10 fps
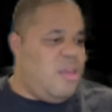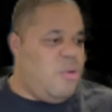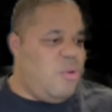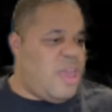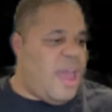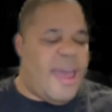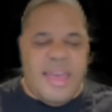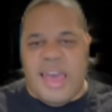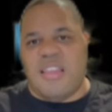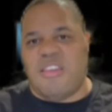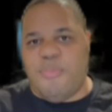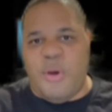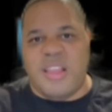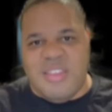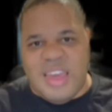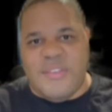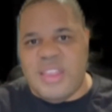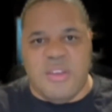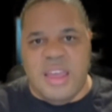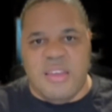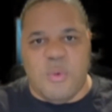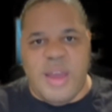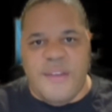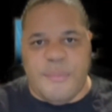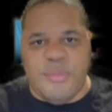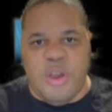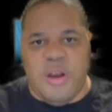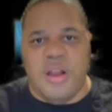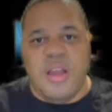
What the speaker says: 7 days away from your